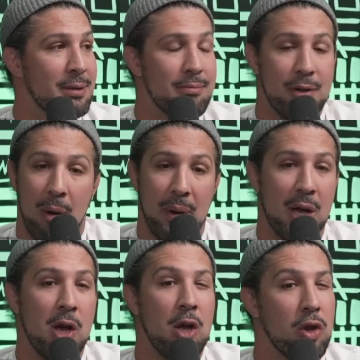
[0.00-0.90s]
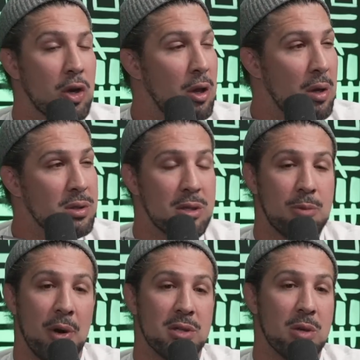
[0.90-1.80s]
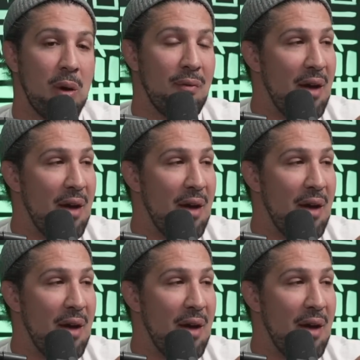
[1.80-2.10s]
Nobody. The closest person we've